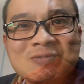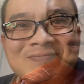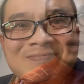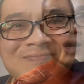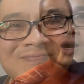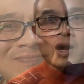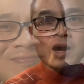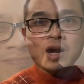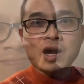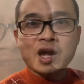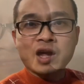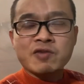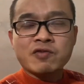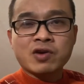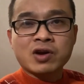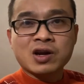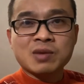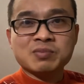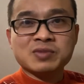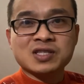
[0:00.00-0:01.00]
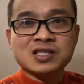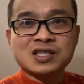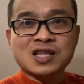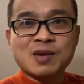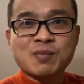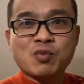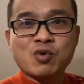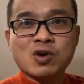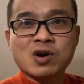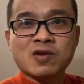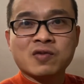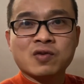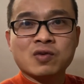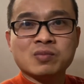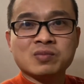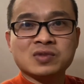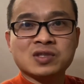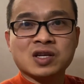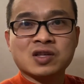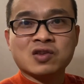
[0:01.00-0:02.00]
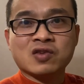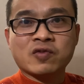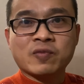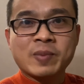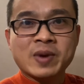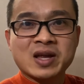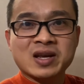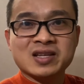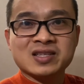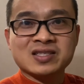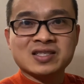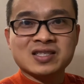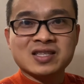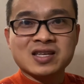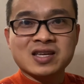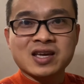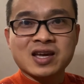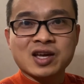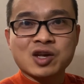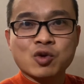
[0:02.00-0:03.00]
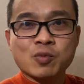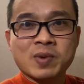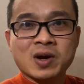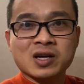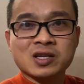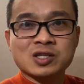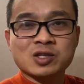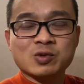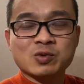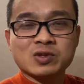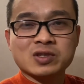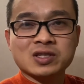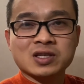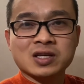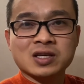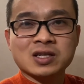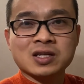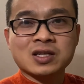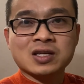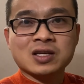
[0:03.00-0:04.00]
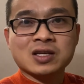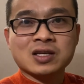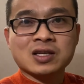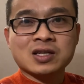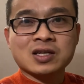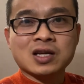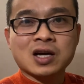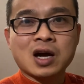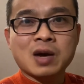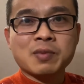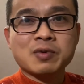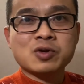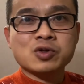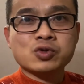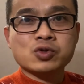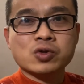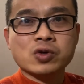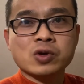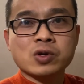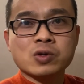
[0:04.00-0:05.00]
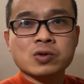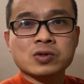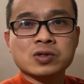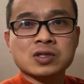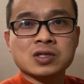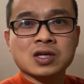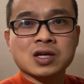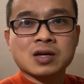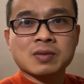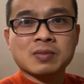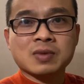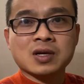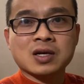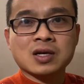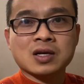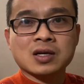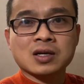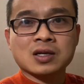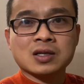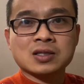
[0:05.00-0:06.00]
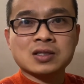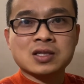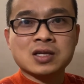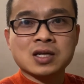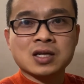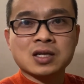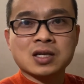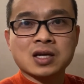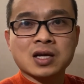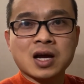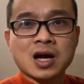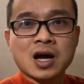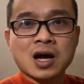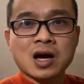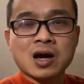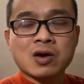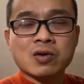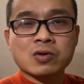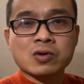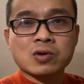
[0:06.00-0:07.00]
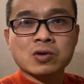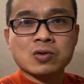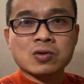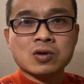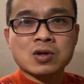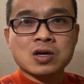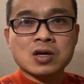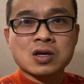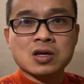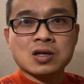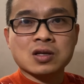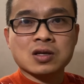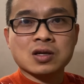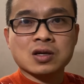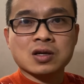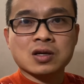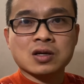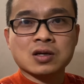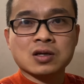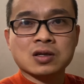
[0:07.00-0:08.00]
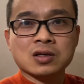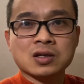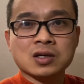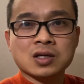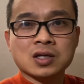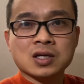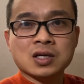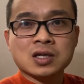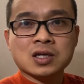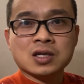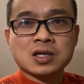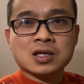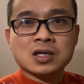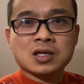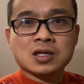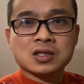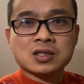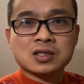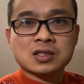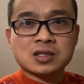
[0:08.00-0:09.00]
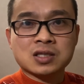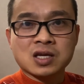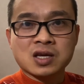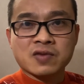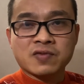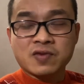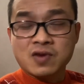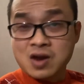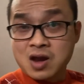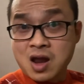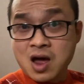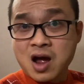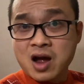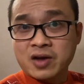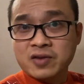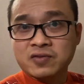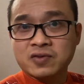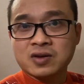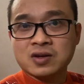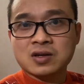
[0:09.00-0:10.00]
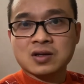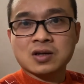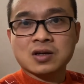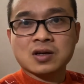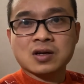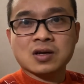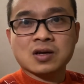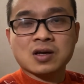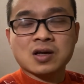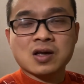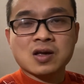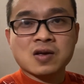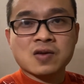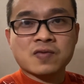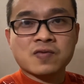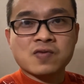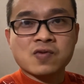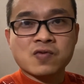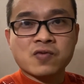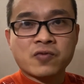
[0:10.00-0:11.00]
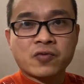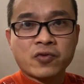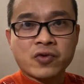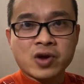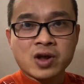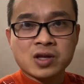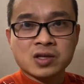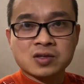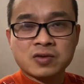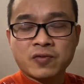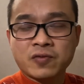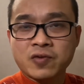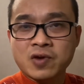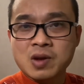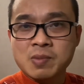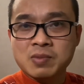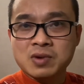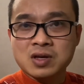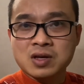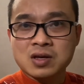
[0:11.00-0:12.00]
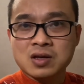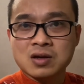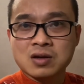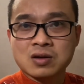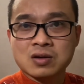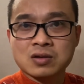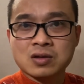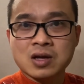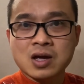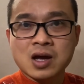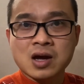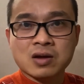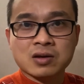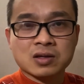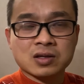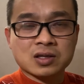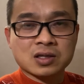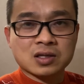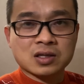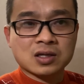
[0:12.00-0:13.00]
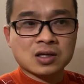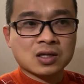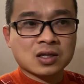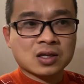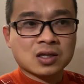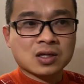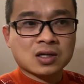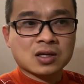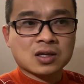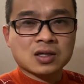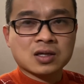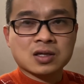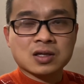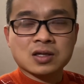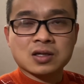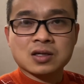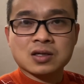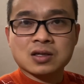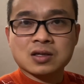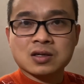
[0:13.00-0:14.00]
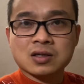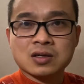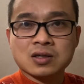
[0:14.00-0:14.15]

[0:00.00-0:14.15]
Hi everyone, I'm Szenan-Balance from Szenan-Balance, the acupuncturist. Now I'm going to show you some technique how you can save life. If your friends, family, or an elderly person